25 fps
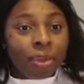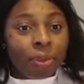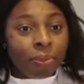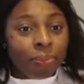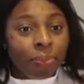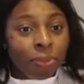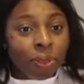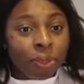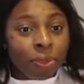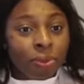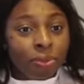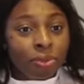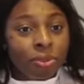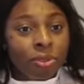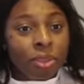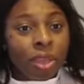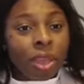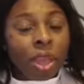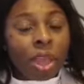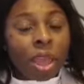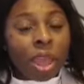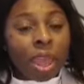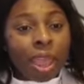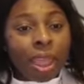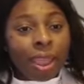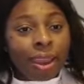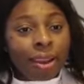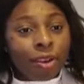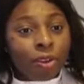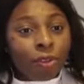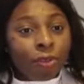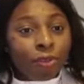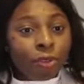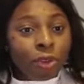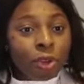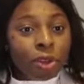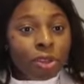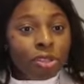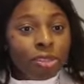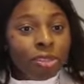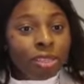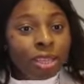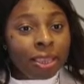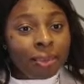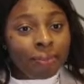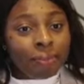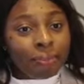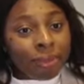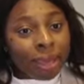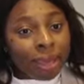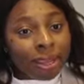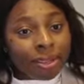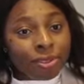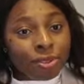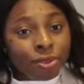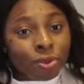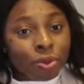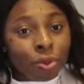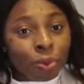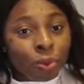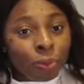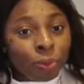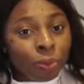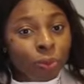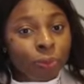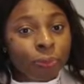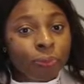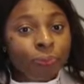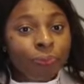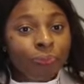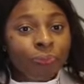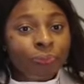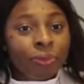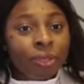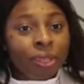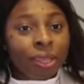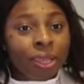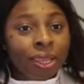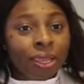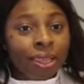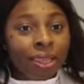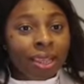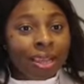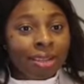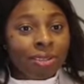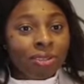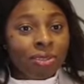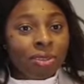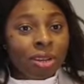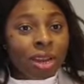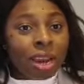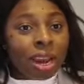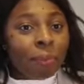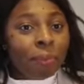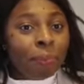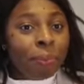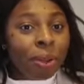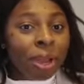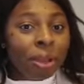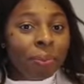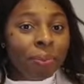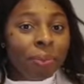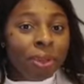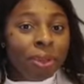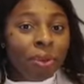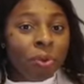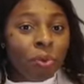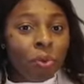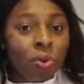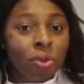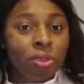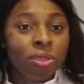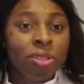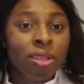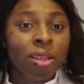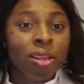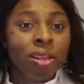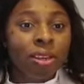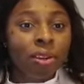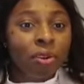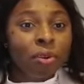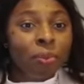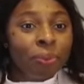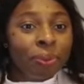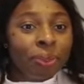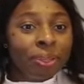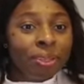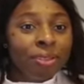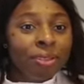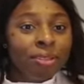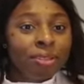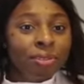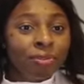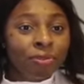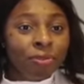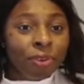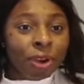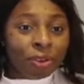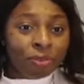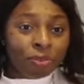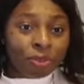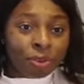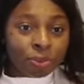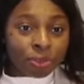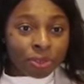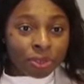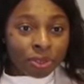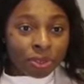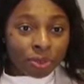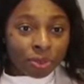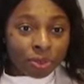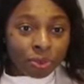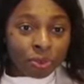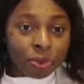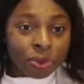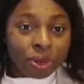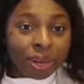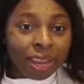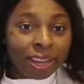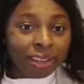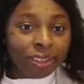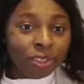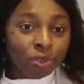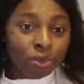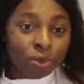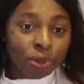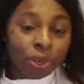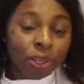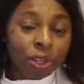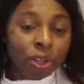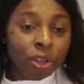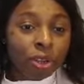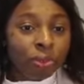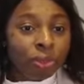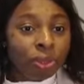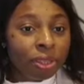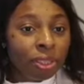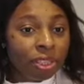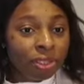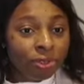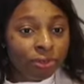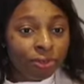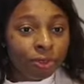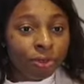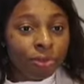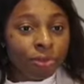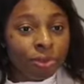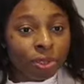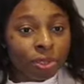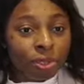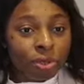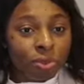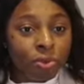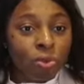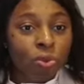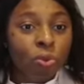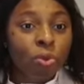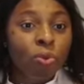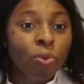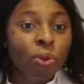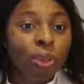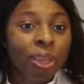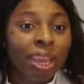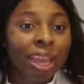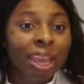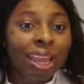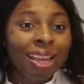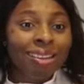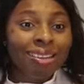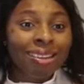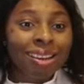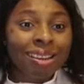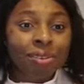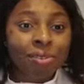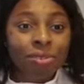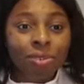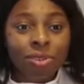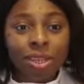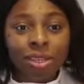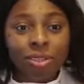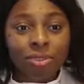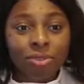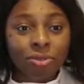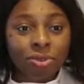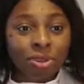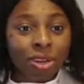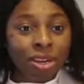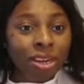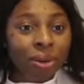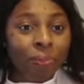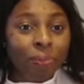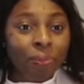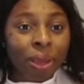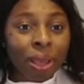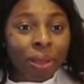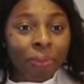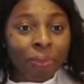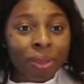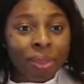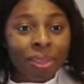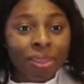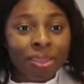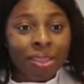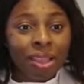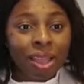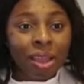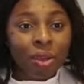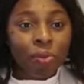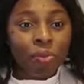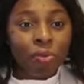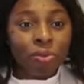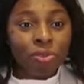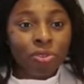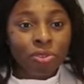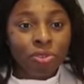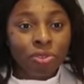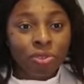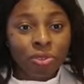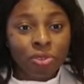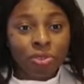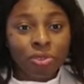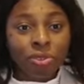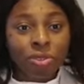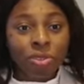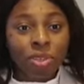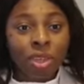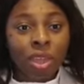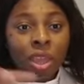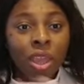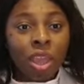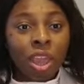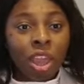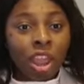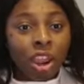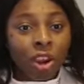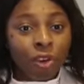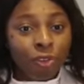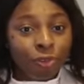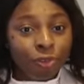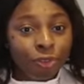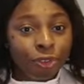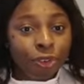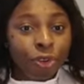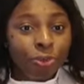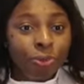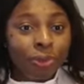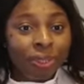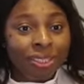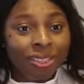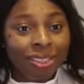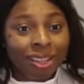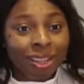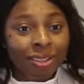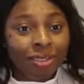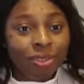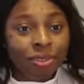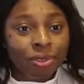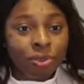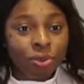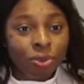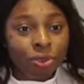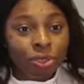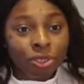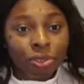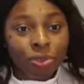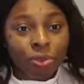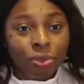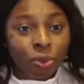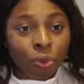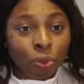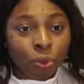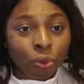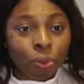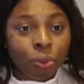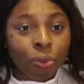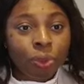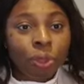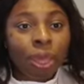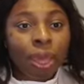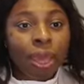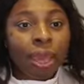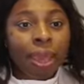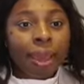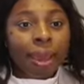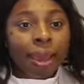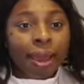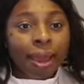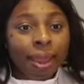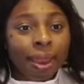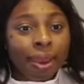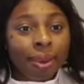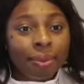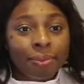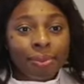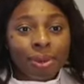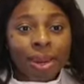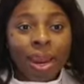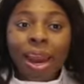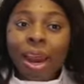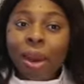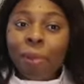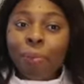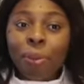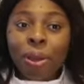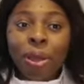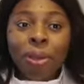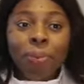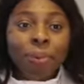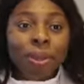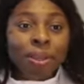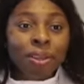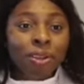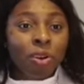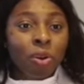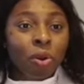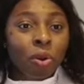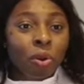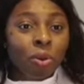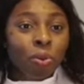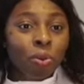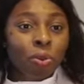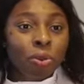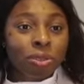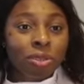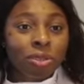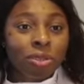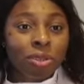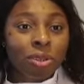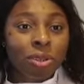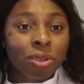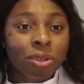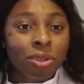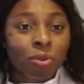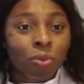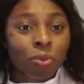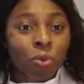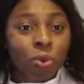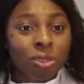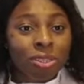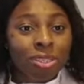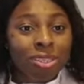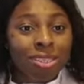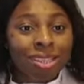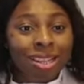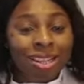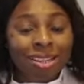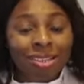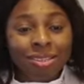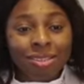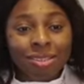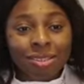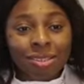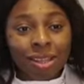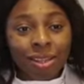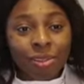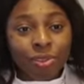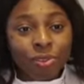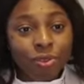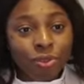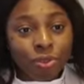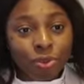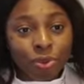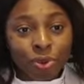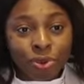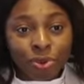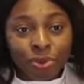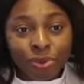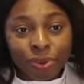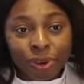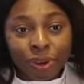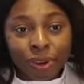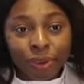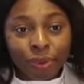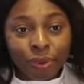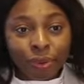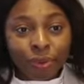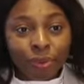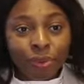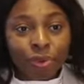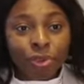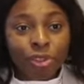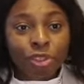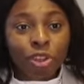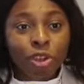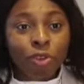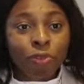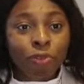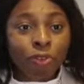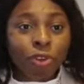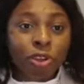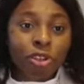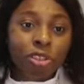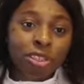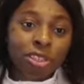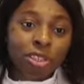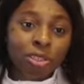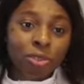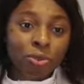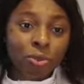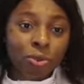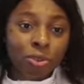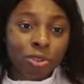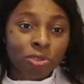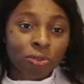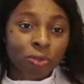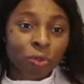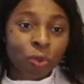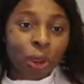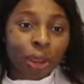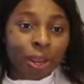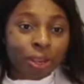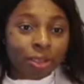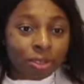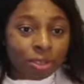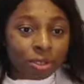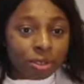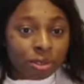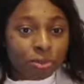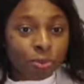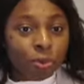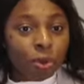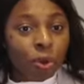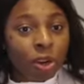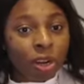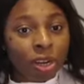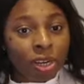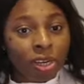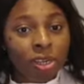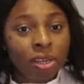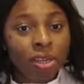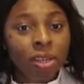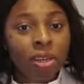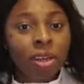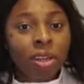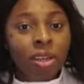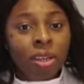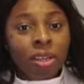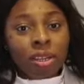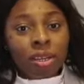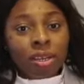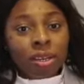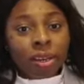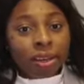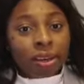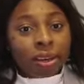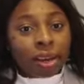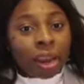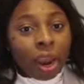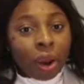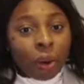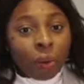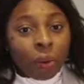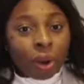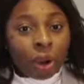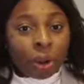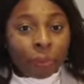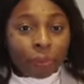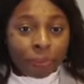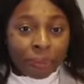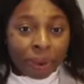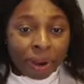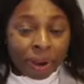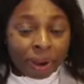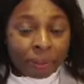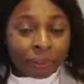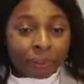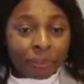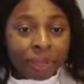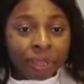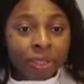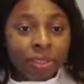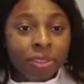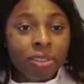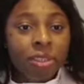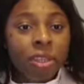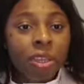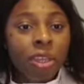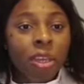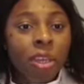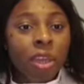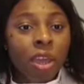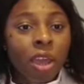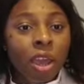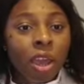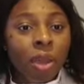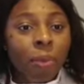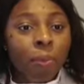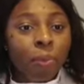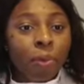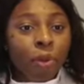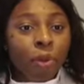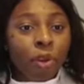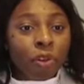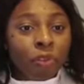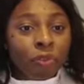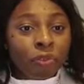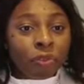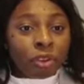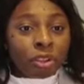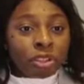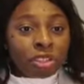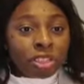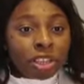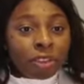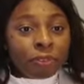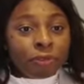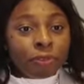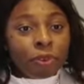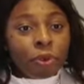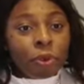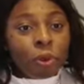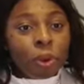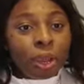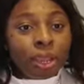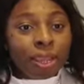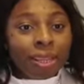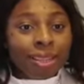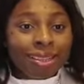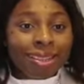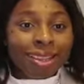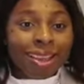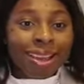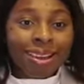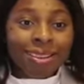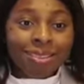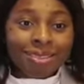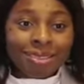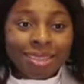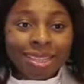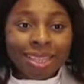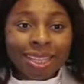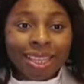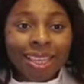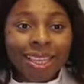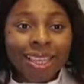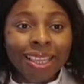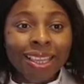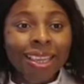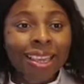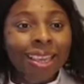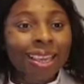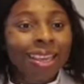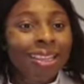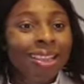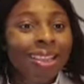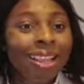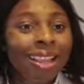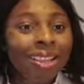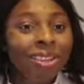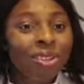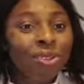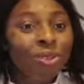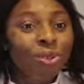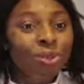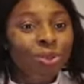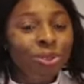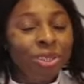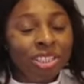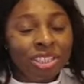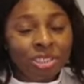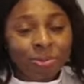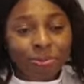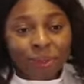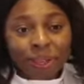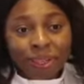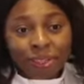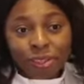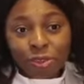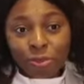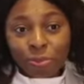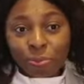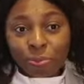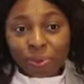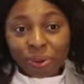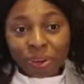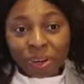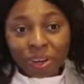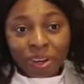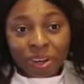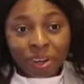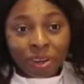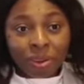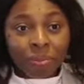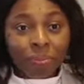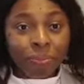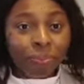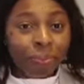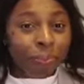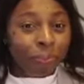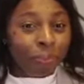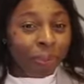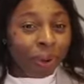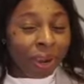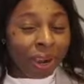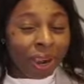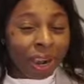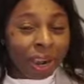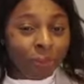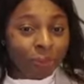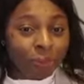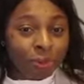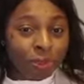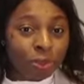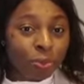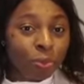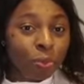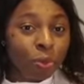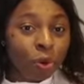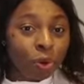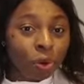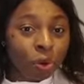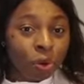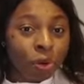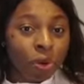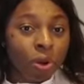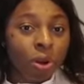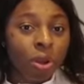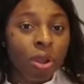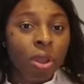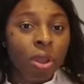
bills. And of course in my school, that student apartment was a little bit far from the school, like 3 kilometers from the school. We had another student apartment that was just a few meters to the school, and that apartment was less than 200 euros. Of course it was quite smaller than our apartment, but of course if you are in Helsinki, then you should expect to pay perhaps more,